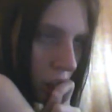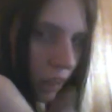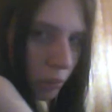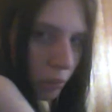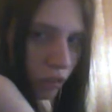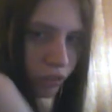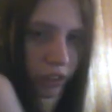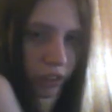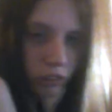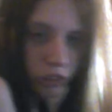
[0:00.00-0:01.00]
I'm
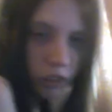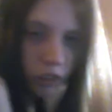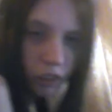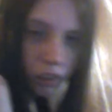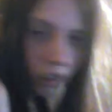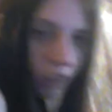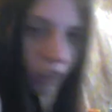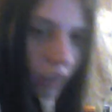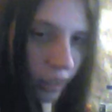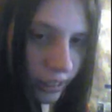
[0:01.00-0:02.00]
confused.
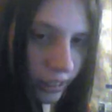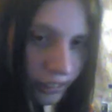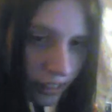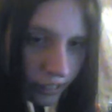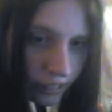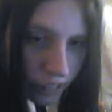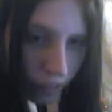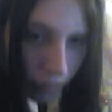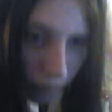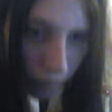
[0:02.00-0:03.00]
It says.
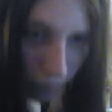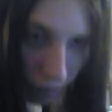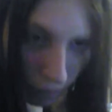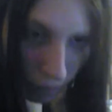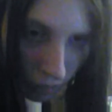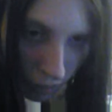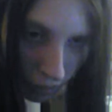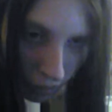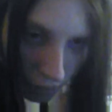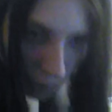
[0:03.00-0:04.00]

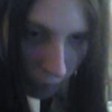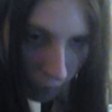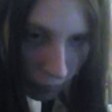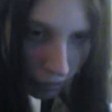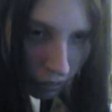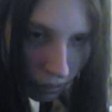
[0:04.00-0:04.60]
Uh oh.